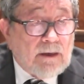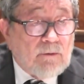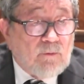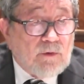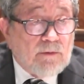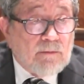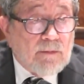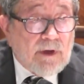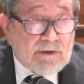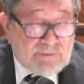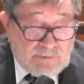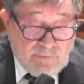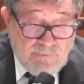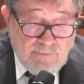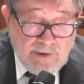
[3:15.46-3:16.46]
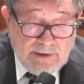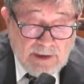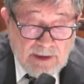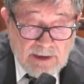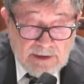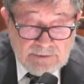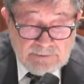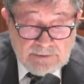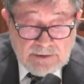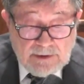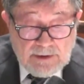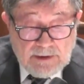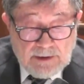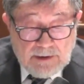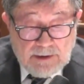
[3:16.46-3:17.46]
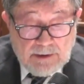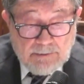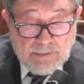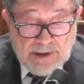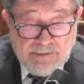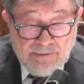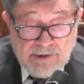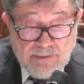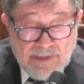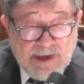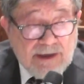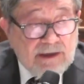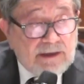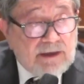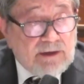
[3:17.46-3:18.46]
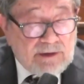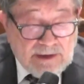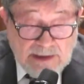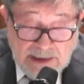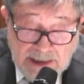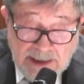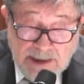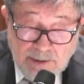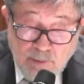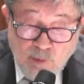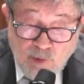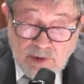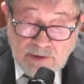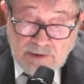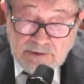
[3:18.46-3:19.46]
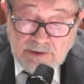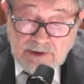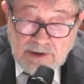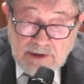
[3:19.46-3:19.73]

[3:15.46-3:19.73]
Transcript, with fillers: We must finalize by reminding the Arab world